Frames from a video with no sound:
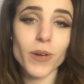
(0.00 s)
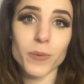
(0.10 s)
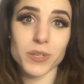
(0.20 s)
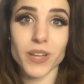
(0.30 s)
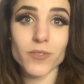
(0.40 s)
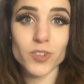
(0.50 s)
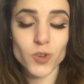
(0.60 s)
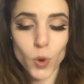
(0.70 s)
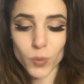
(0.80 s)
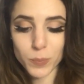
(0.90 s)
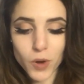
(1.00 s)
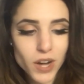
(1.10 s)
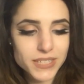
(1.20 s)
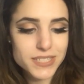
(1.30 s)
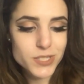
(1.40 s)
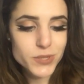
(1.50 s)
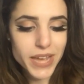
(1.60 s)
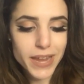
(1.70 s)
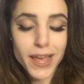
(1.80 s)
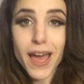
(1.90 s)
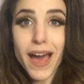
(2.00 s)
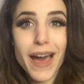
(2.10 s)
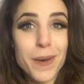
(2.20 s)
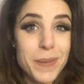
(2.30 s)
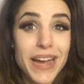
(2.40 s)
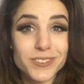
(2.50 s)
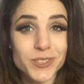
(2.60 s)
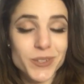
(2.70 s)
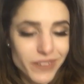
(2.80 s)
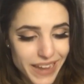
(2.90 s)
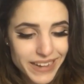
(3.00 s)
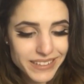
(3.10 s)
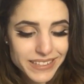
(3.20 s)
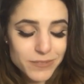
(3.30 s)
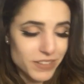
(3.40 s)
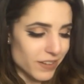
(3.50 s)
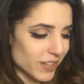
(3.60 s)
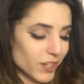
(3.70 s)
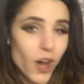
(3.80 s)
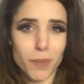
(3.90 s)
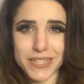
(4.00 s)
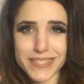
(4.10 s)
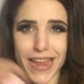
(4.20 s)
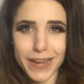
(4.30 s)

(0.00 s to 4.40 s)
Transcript: I would love to know what products you get. Actually, go ahead and leave down in the comments.